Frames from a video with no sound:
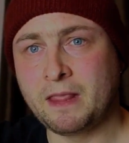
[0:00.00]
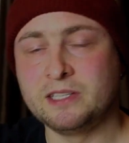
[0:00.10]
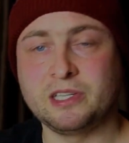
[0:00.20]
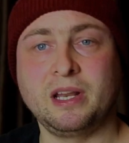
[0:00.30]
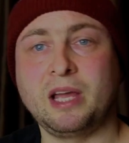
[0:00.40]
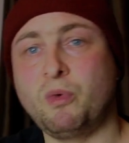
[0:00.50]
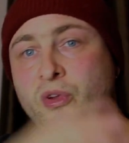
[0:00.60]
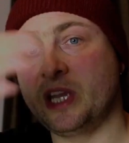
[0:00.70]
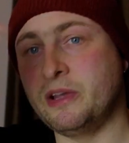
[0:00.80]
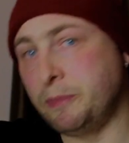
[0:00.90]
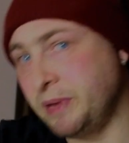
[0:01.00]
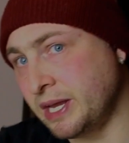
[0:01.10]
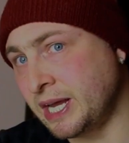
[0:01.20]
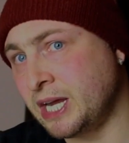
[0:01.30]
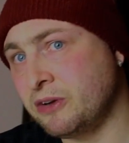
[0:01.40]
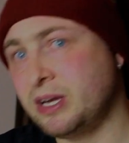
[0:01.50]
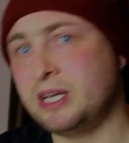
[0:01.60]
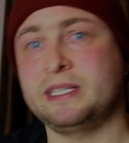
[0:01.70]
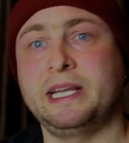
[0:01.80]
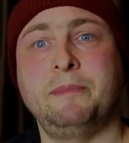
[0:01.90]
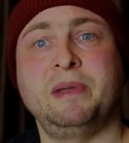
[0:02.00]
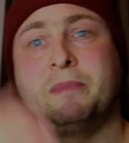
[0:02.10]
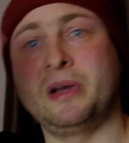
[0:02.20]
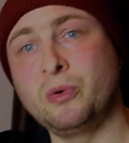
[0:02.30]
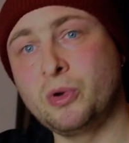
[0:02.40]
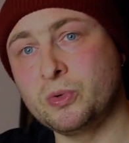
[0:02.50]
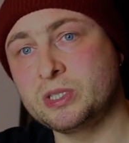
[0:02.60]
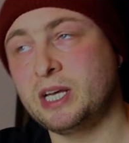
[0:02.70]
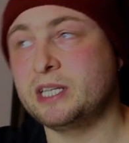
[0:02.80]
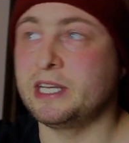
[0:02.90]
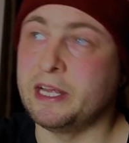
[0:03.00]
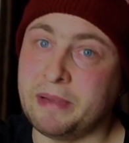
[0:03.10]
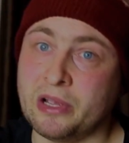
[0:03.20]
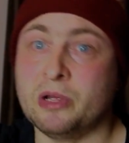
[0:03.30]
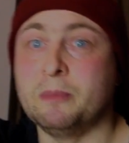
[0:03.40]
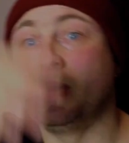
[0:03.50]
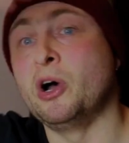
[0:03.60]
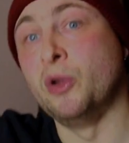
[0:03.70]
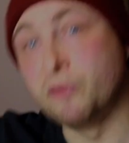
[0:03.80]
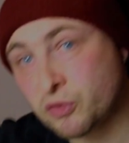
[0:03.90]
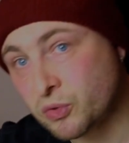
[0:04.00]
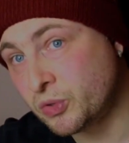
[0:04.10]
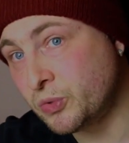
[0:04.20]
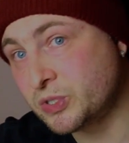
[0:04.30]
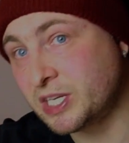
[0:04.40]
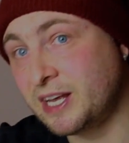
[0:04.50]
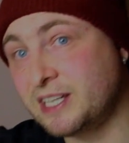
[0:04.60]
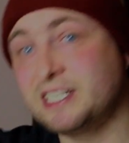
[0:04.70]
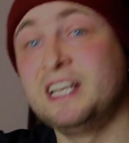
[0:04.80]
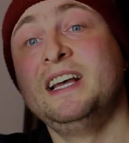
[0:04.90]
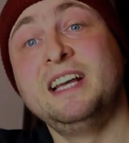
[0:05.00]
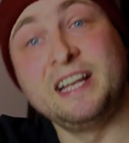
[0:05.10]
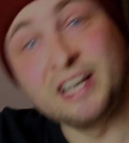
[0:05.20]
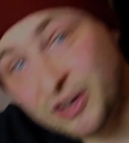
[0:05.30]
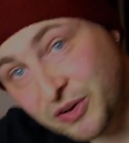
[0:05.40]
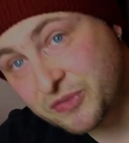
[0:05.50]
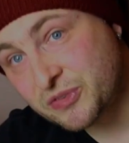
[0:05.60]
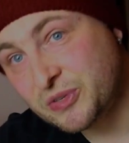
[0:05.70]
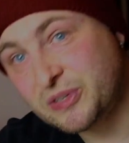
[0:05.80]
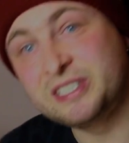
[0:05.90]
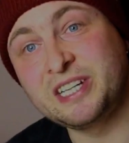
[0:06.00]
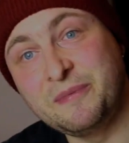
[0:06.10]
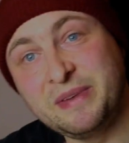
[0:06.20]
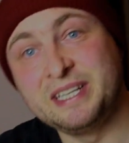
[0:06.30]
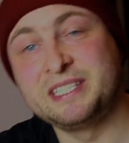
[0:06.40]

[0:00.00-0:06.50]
So like one year it'd be at our house, and it'd be at my uncle's house, and it'd be at another uncle's house, and then another uncle, do you know what I mean?